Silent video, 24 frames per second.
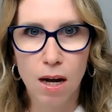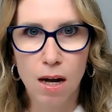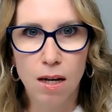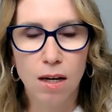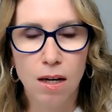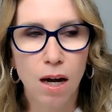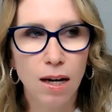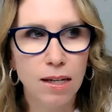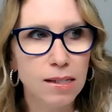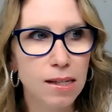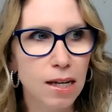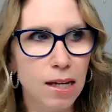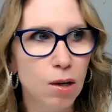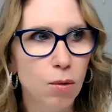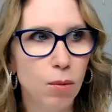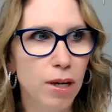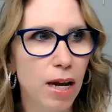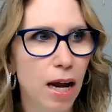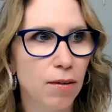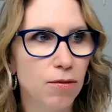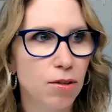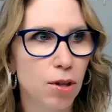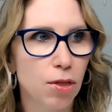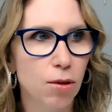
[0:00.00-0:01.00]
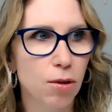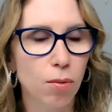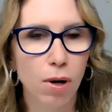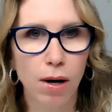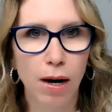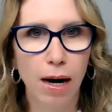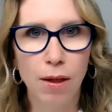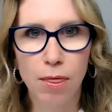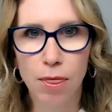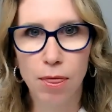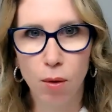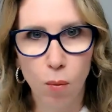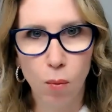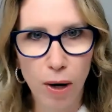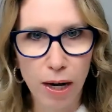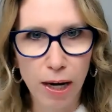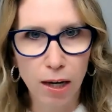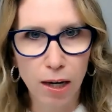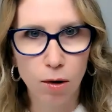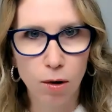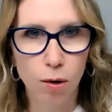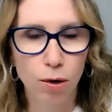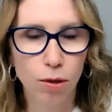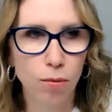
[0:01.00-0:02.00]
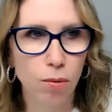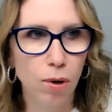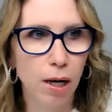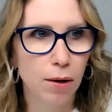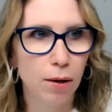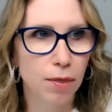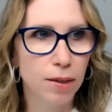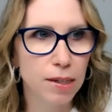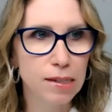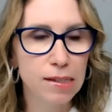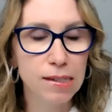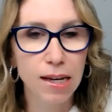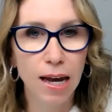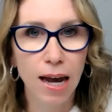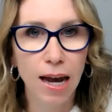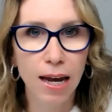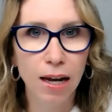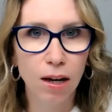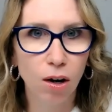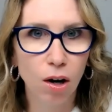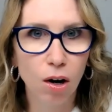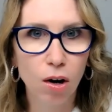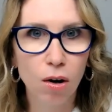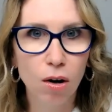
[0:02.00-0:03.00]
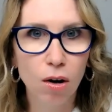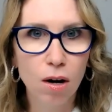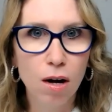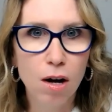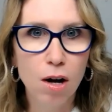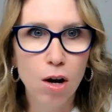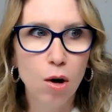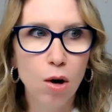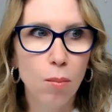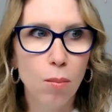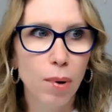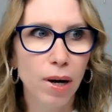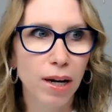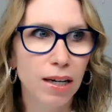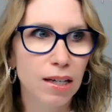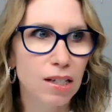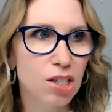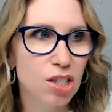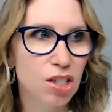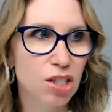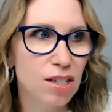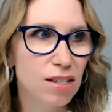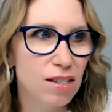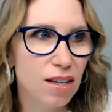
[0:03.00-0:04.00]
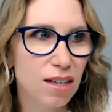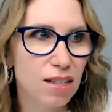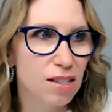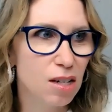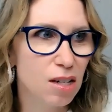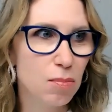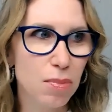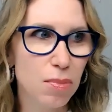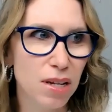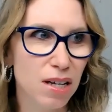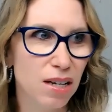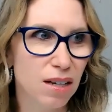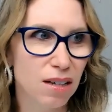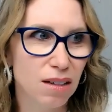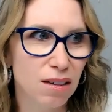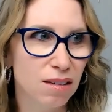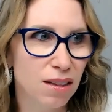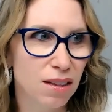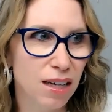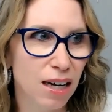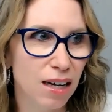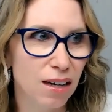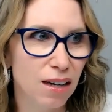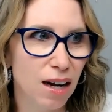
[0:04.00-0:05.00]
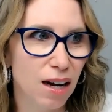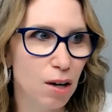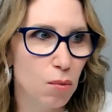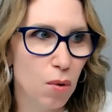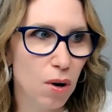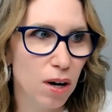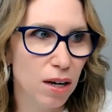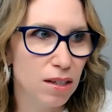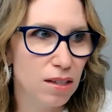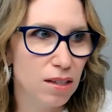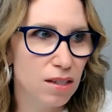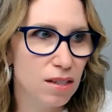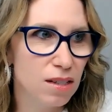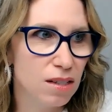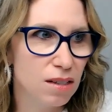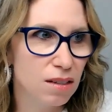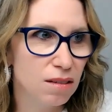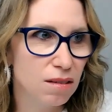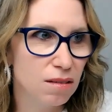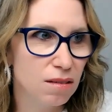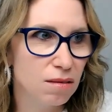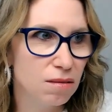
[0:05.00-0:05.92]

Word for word: Not saying we have to throw out the weight or throw out the scale, but it's just not something that I want